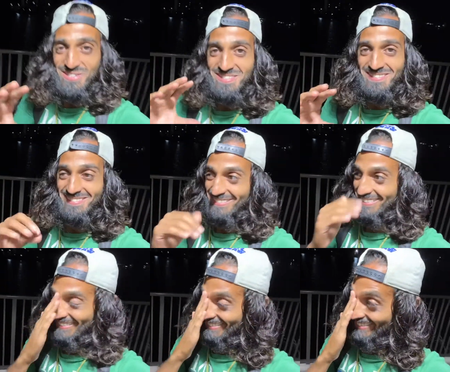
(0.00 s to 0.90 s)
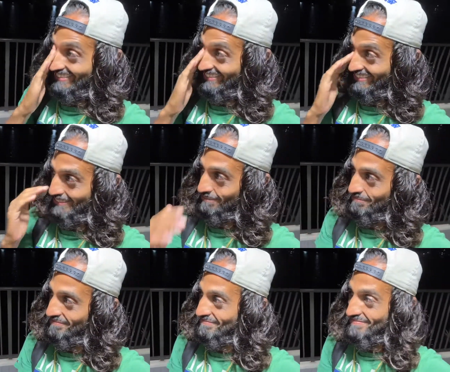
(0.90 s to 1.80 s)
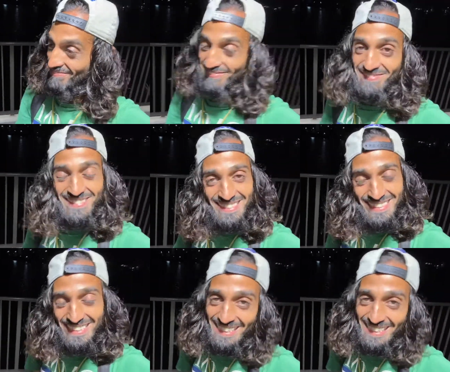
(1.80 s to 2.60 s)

(no one is talking)